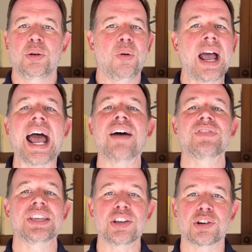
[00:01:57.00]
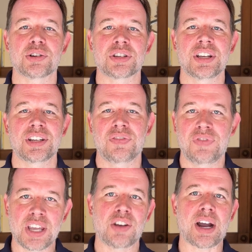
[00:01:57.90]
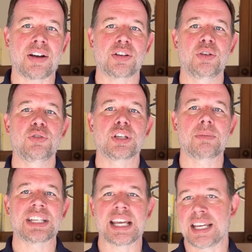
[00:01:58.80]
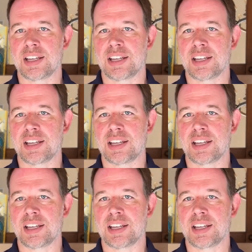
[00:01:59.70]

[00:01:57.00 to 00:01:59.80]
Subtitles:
don't have years to figure out who's going to be taking